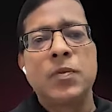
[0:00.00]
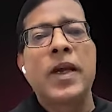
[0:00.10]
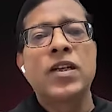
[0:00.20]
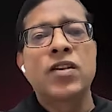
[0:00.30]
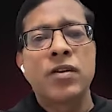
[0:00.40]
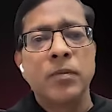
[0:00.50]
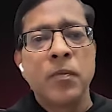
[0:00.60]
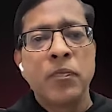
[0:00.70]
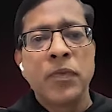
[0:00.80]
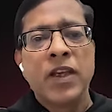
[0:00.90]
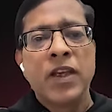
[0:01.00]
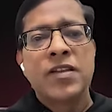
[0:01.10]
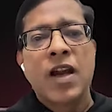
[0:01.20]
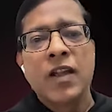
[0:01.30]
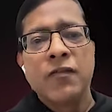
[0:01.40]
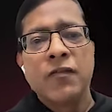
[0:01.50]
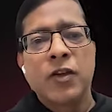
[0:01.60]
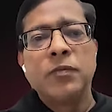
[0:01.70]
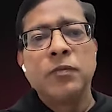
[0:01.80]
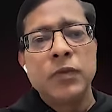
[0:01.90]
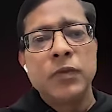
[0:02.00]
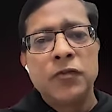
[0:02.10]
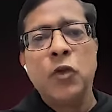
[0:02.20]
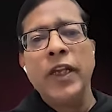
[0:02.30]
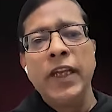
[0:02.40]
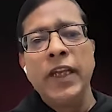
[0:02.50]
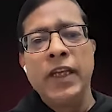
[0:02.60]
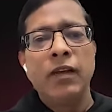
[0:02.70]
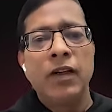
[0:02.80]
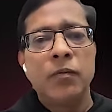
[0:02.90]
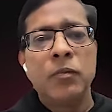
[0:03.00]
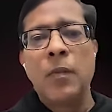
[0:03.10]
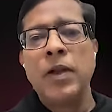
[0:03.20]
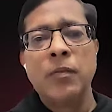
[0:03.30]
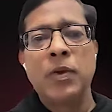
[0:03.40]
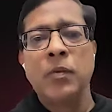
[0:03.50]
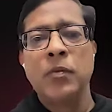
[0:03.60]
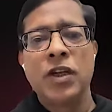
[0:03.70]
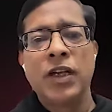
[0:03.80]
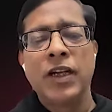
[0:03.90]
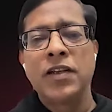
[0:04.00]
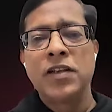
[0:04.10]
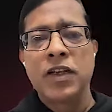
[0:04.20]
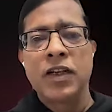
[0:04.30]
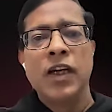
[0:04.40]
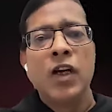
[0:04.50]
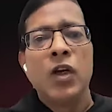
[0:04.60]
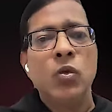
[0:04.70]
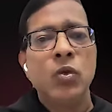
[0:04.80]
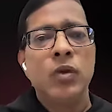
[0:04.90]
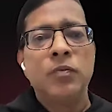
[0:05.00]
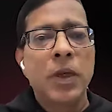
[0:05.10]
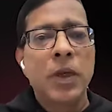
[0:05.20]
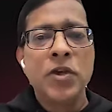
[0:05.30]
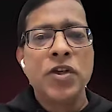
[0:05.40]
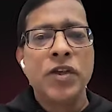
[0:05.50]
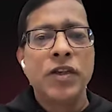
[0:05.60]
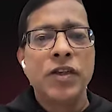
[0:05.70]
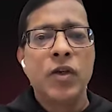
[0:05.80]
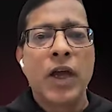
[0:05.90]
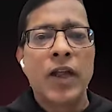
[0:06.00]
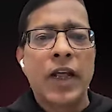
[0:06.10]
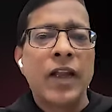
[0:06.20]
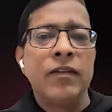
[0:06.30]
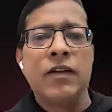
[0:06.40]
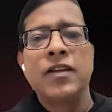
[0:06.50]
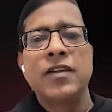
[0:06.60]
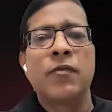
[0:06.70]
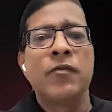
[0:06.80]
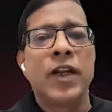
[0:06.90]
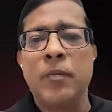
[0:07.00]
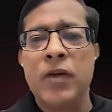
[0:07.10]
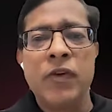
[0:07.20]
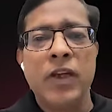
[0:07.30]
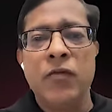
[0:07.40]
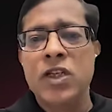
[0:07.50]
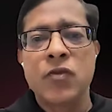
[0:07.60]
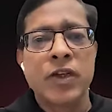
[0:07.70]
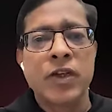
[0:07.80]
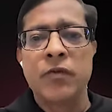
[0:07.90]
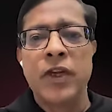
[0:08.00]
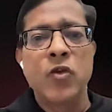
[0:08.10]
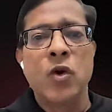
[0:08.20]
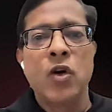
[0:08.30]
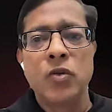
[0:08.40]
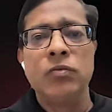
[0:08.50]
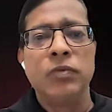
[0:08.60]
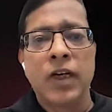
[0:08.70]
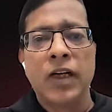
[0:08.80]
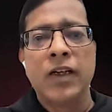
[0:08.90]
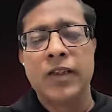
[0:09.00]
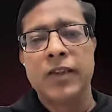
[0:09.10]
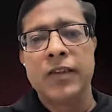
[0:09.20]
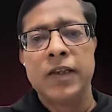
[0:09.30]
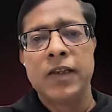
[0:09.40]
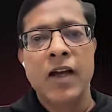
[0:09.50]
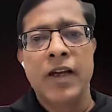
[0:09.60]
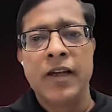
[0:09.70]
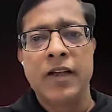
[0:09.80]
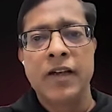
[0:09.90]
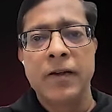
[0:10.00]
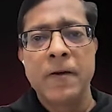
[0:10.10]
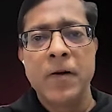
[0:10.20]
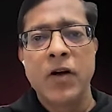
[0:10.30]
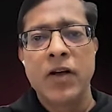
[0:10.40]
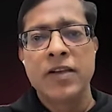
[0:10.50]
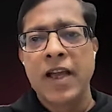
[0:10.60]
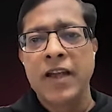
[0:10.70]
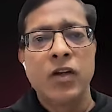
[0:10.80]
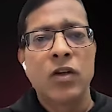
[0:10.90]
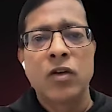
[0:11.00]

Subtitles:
spectrum, starting from fully public permissionless to permissioned, and somewhere in between, whichever way you want to architect it or design